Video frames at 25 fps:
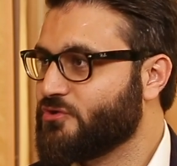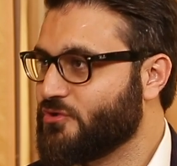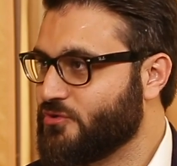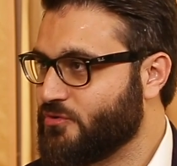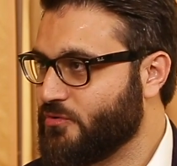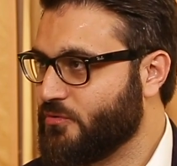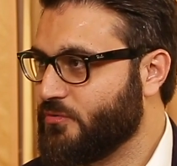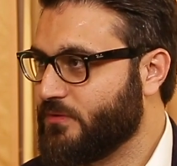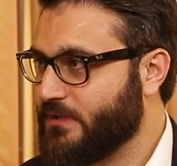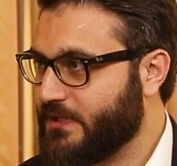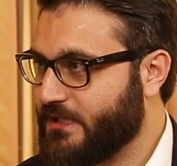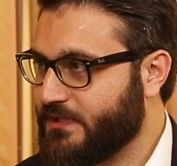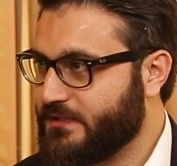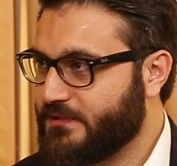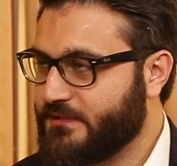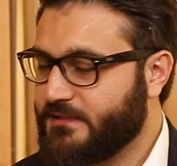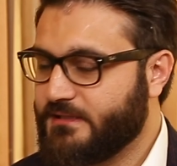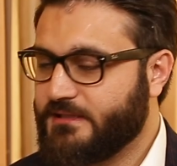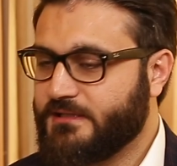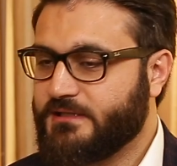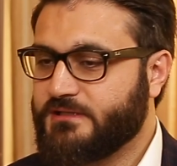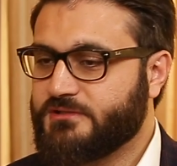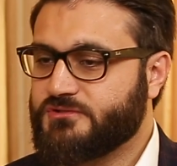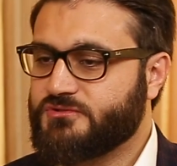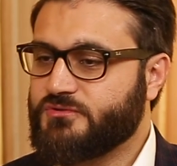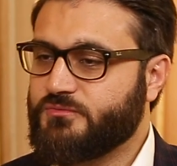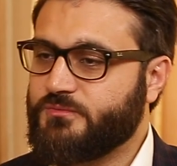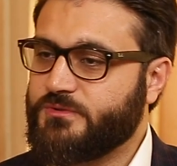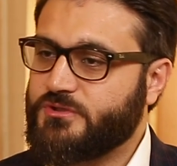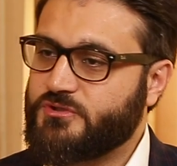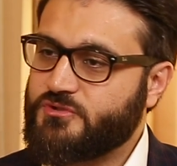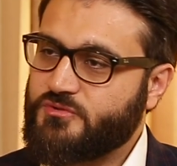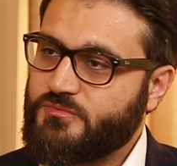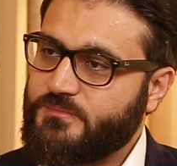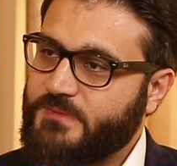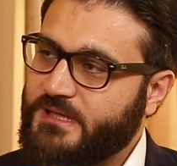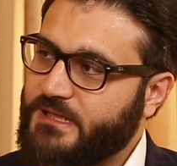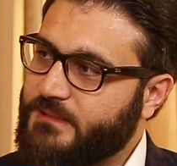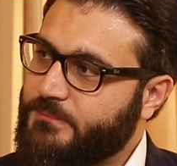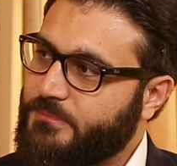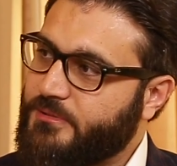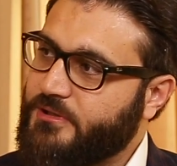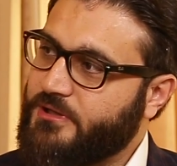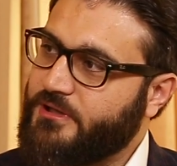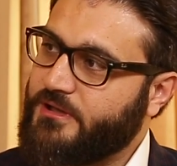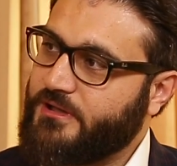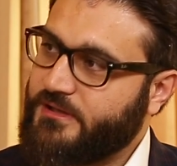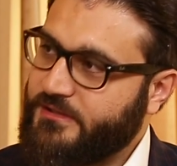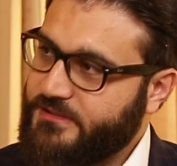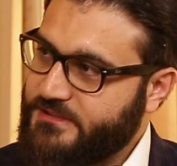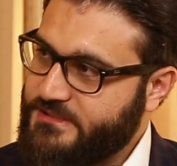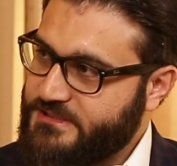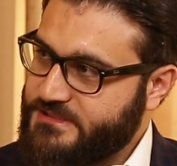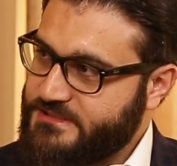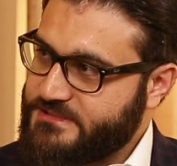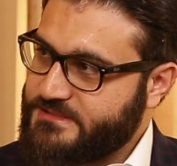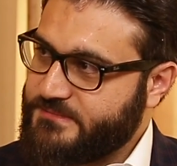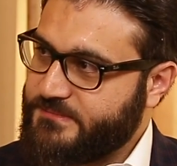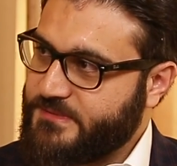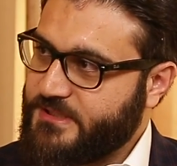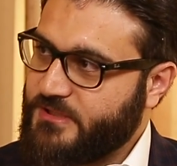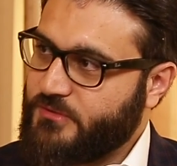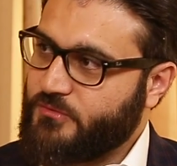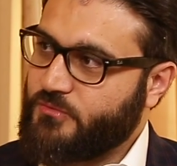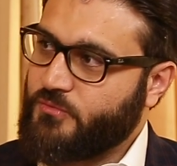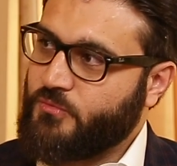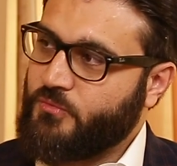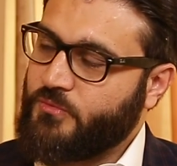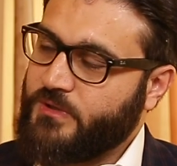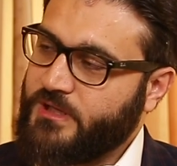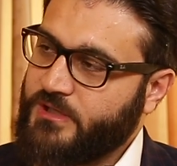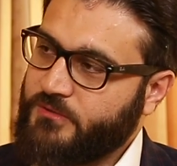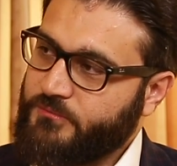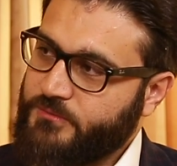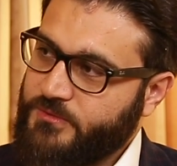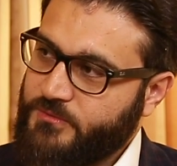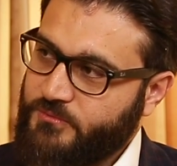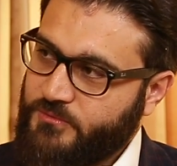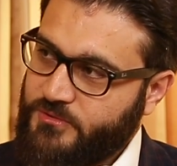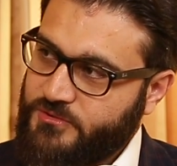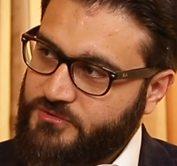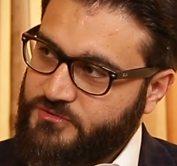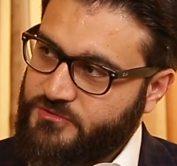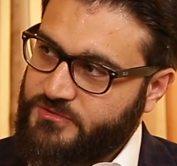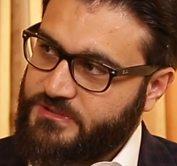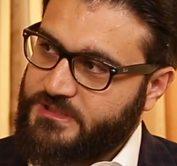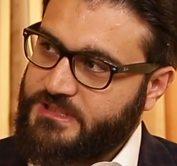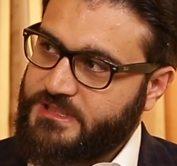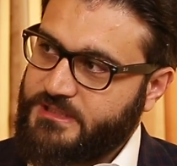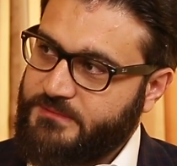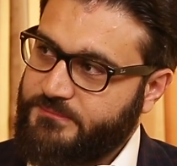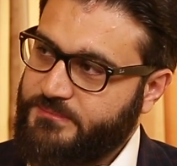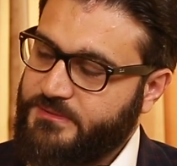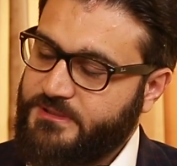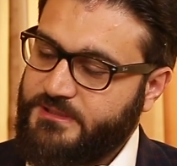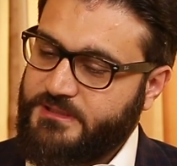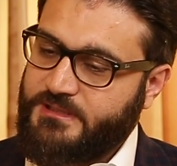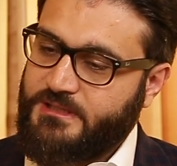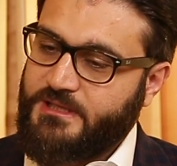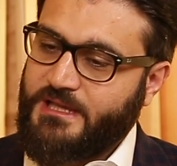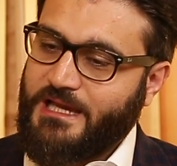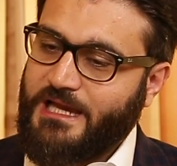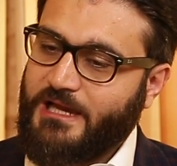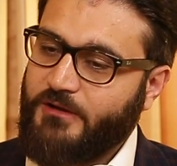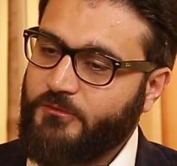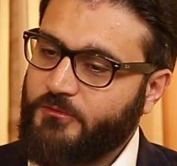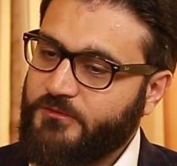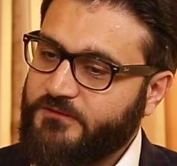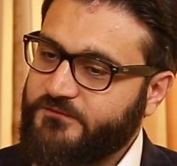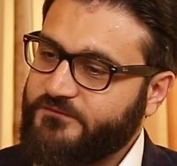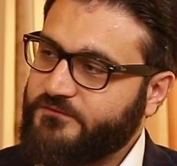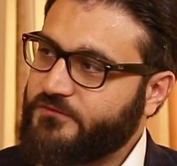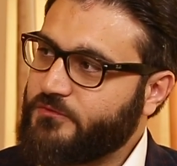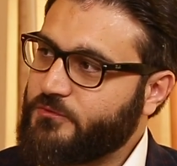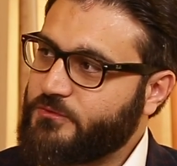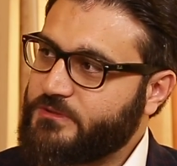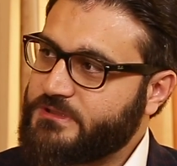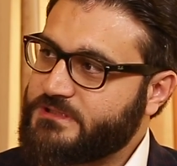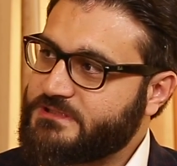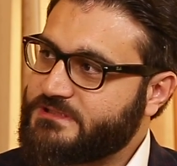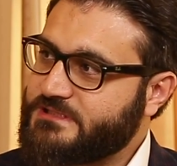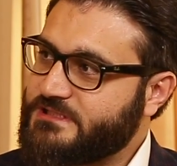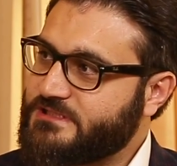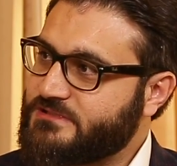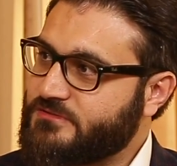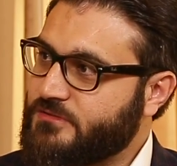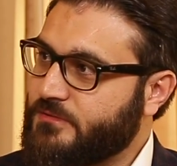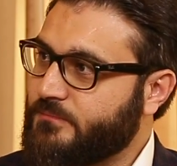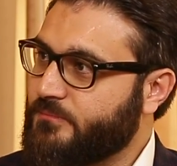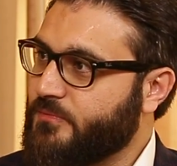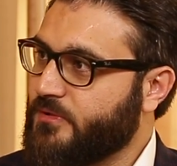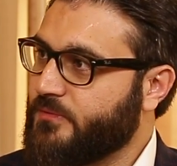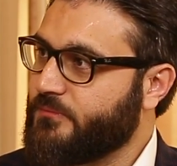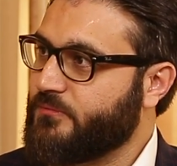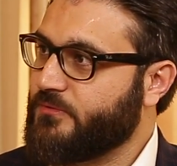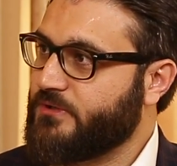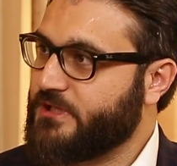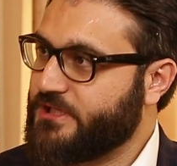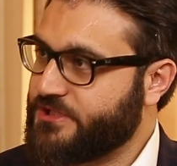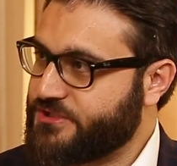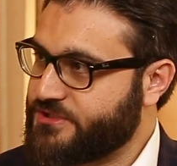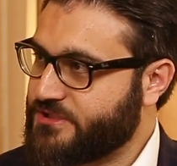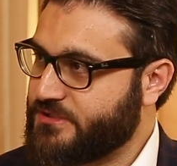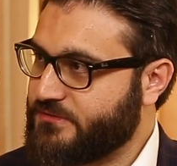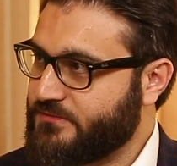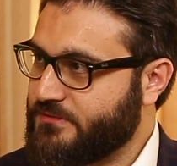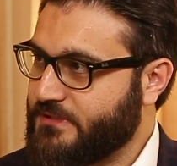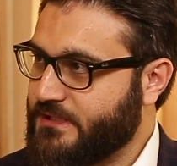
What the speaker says: do that. So we do make priorities about where we want to keep. Our focus is on population